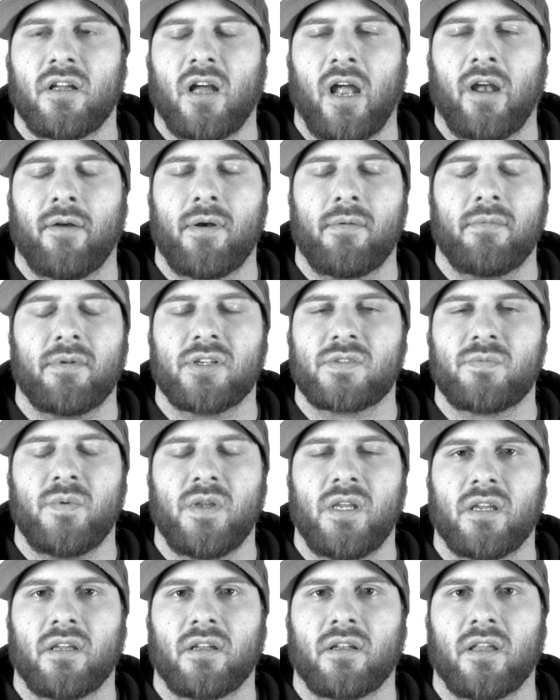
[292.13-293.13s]
remember just
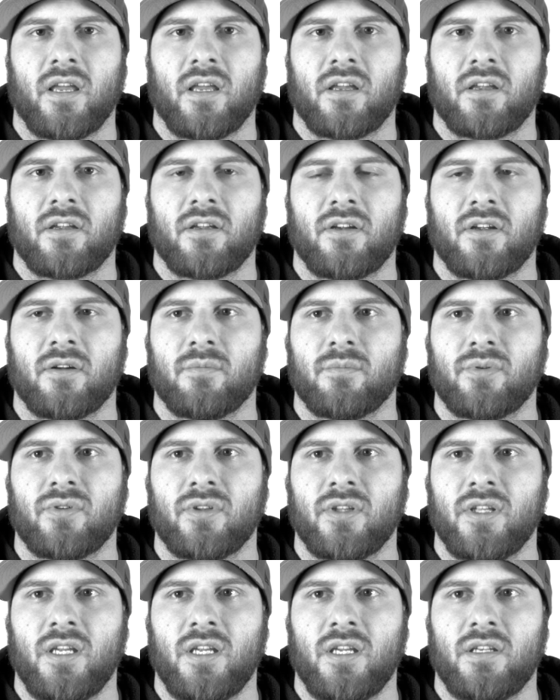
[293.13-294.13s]
being like
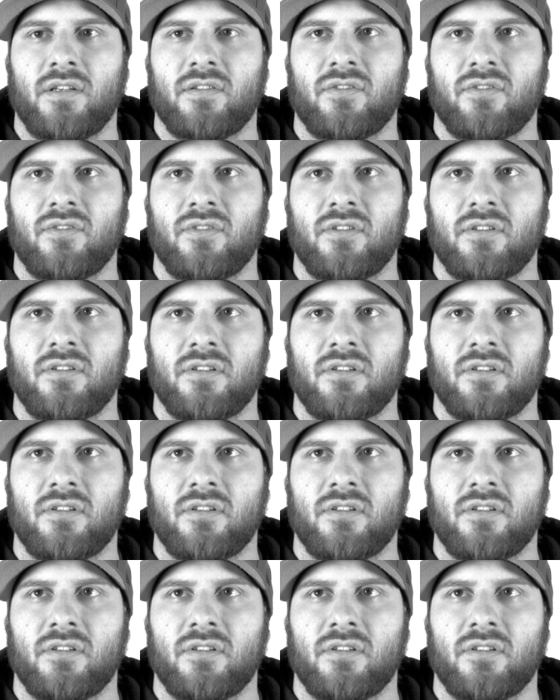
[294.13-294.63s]
complete